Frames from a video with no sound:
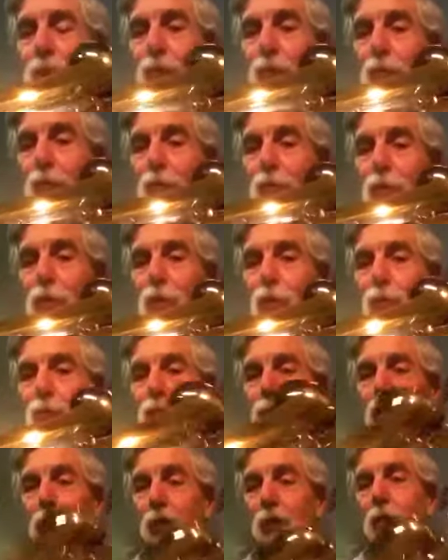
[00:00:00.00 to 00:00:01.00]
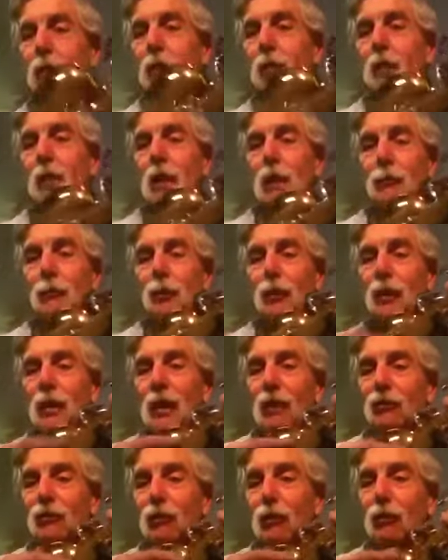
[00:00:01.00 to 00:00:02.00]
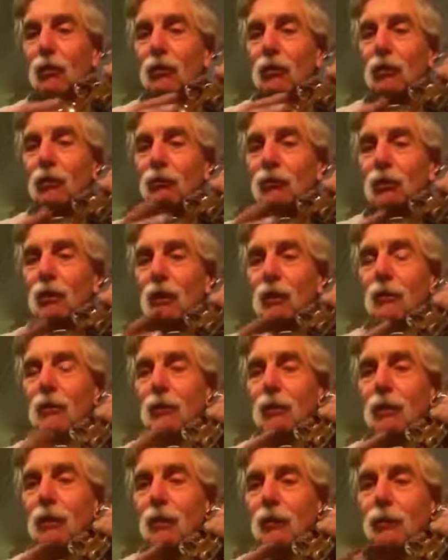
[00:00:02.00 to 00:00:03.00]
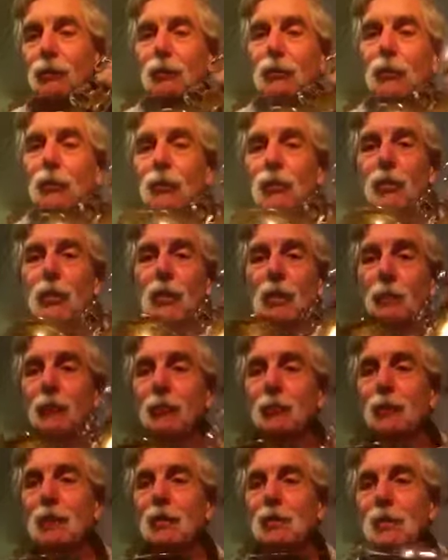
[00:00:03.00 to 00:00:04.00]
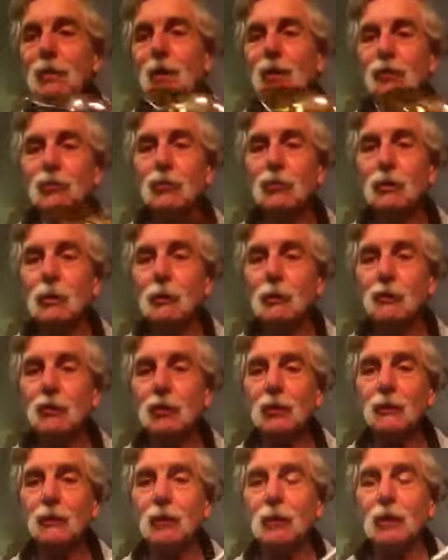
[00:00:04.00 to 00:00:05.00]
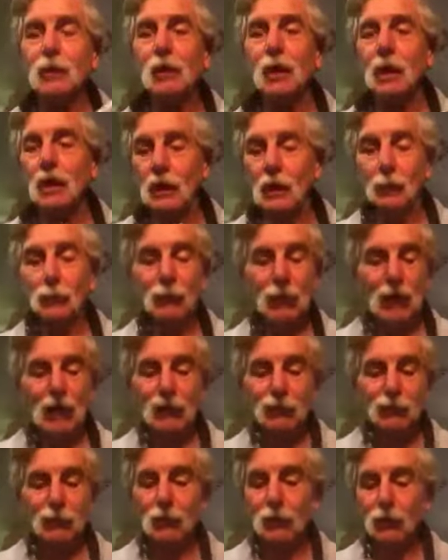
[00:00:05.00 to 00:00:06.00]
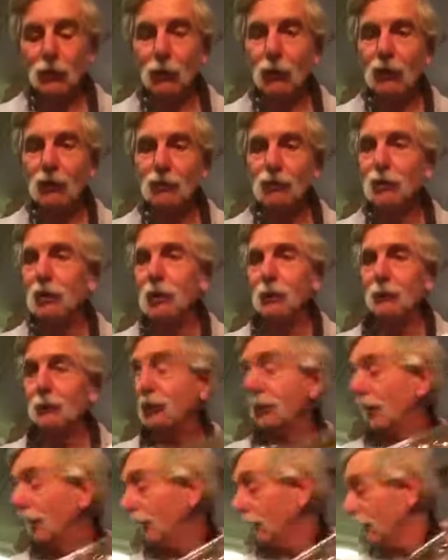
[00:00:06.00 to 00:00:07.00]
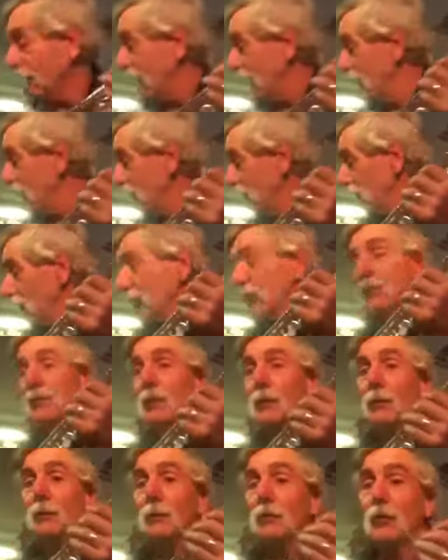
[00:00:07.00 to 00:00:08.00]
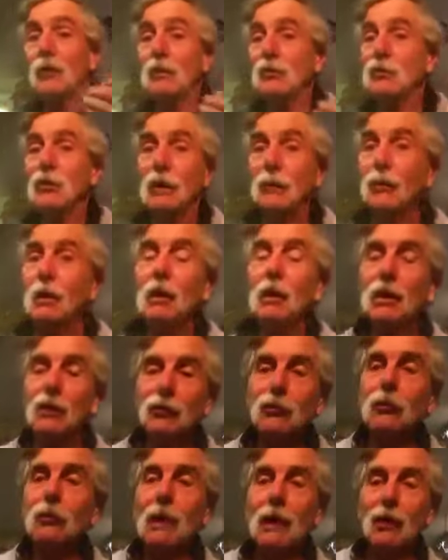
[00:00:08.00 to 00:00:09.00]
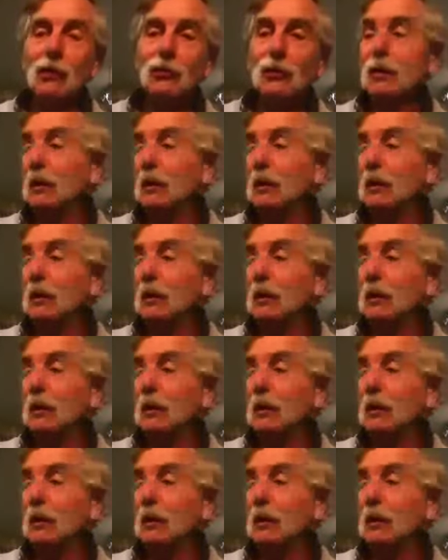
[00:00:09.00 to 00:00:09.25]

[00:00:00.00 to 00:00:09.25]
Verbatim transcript: for a reused one. I put a nice little cushion under there for your thumb, make it nice and comfy. Uh, pads are in great shape. The case is even in great shape. Still has